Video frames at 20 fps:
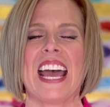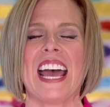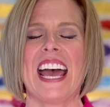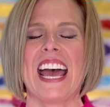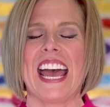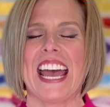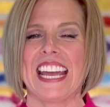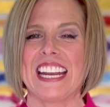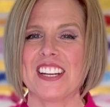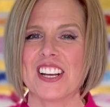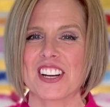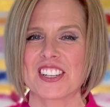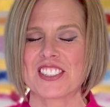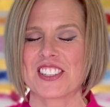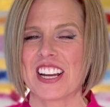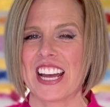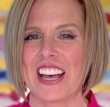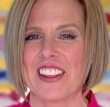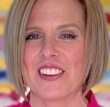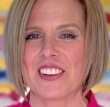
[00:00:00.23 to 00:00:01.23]
Hey, Dr.
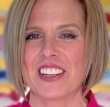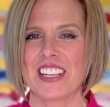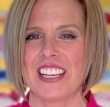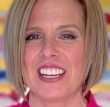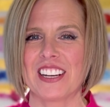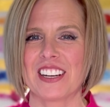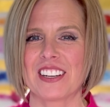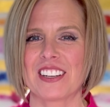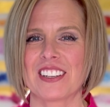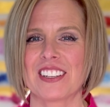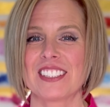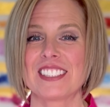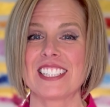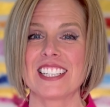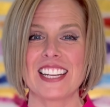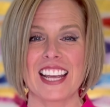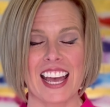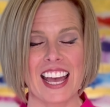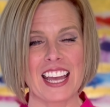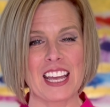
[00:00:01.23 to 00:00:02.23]
Heather here.
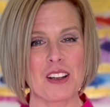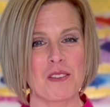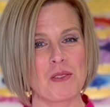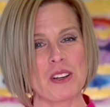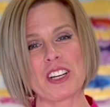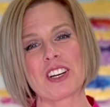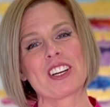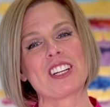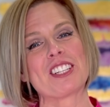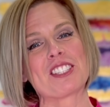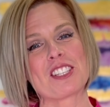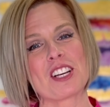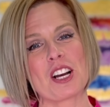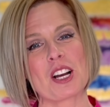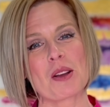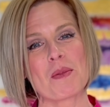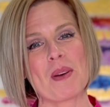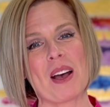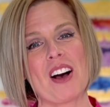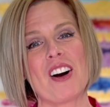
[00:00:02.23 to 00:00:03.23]
Today we are going to talk
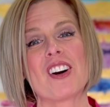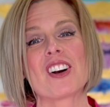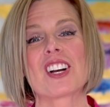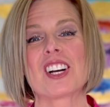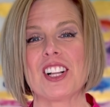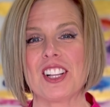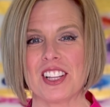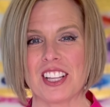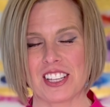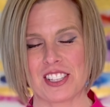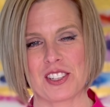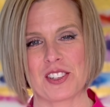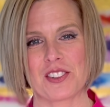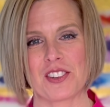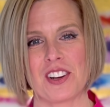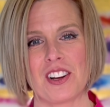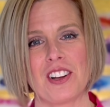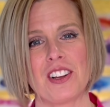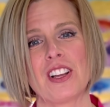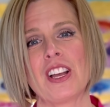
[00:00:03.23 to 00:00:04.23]
about
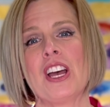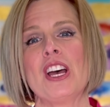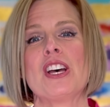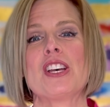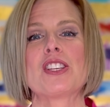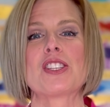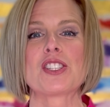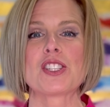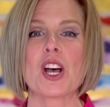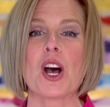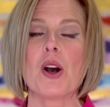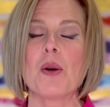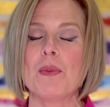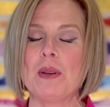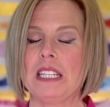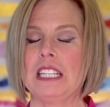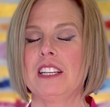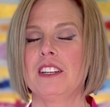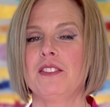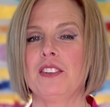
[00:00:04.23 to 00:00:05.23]
cholesterol. So
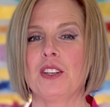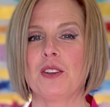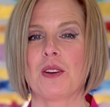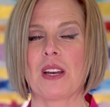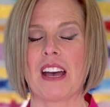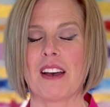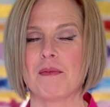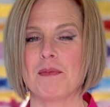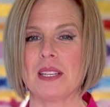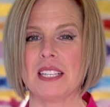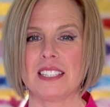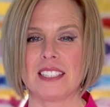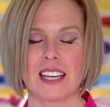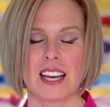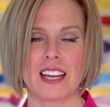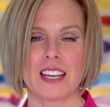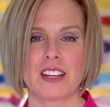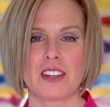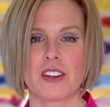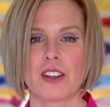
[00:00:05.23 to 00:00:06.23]
many of you have been
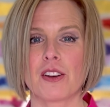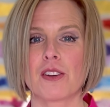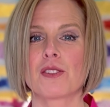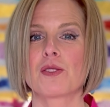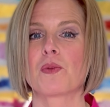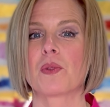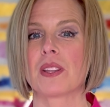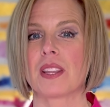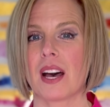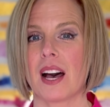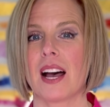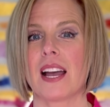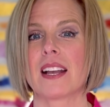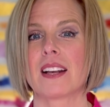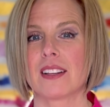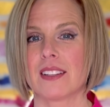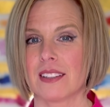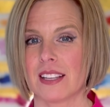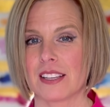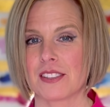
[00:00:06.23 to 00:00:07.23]
diagnosed with high
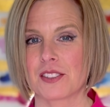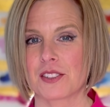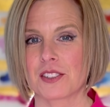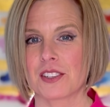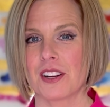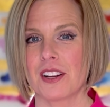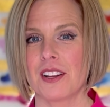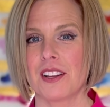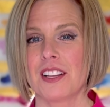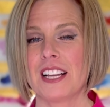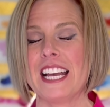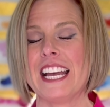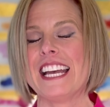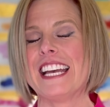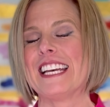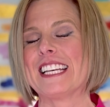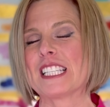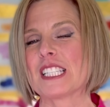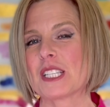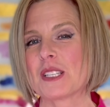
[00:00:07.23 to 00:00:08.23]
cholesterol,
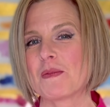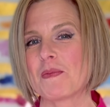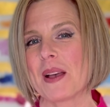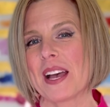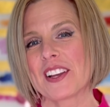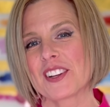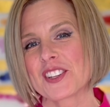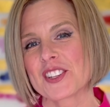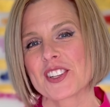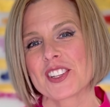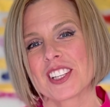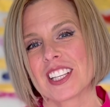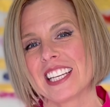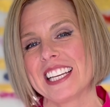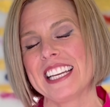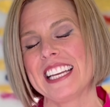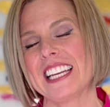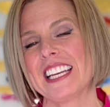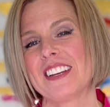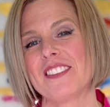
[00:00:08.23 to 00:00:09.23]

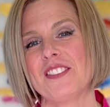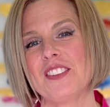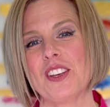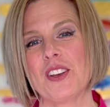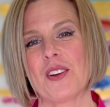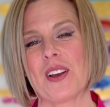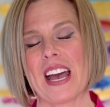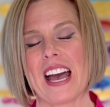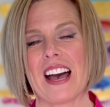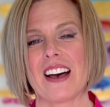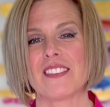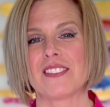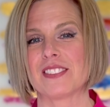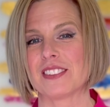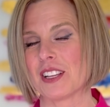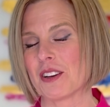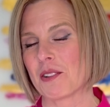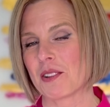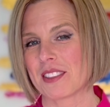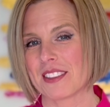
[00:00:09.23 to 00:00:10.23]
especially if you have
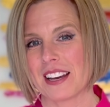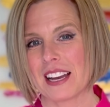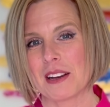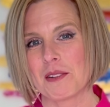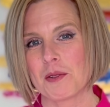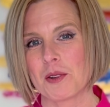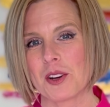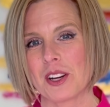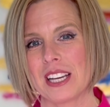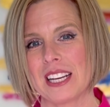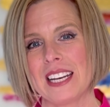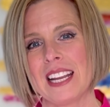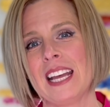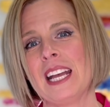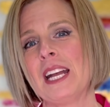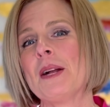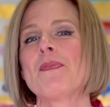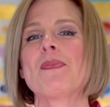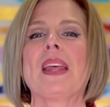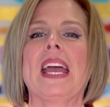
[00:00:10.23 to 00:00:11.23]
low thyroid
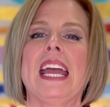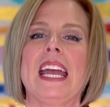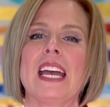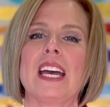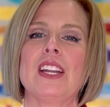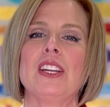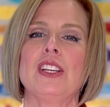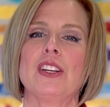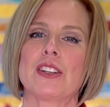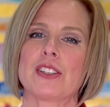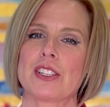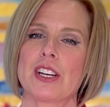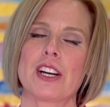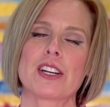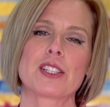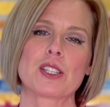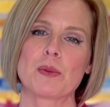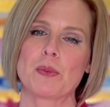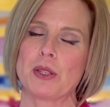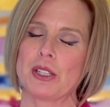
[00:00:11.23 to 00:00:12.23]
and your
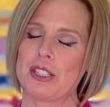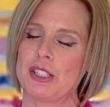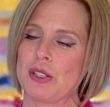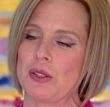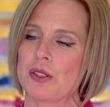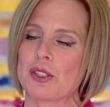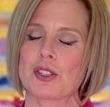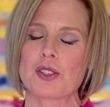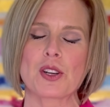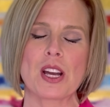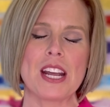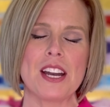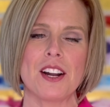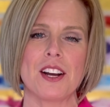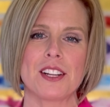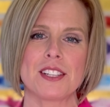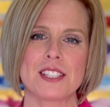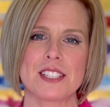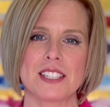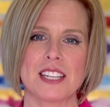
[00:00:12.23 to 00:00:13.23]
doctor puts you straight
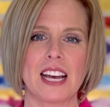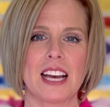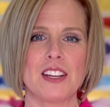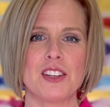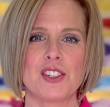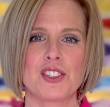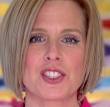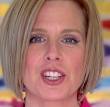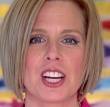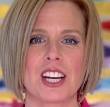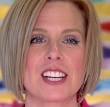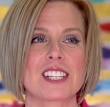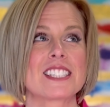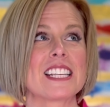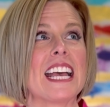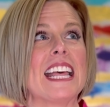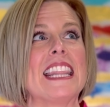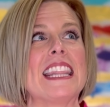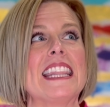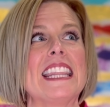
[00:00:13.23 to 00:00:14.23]
on statin drugs
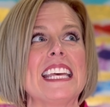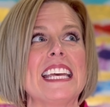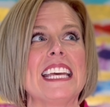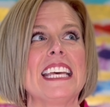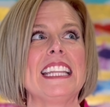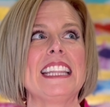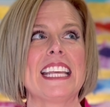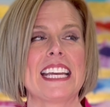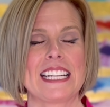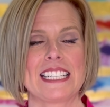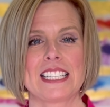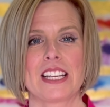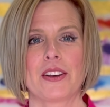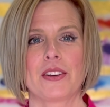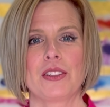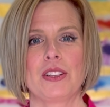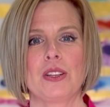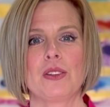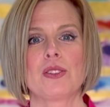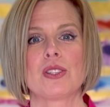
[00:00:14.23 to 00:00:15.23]
and then they tell
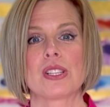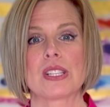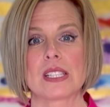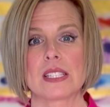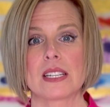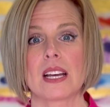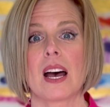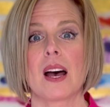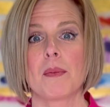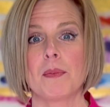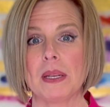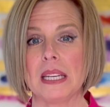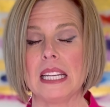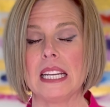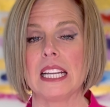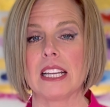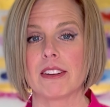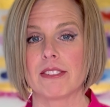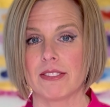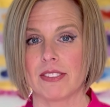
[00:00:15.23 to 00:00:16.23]
you to stop
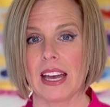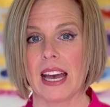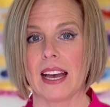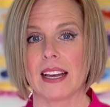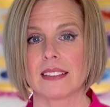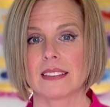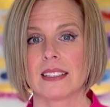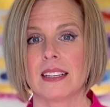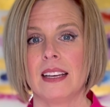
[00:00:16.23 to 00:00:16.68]
eating fat.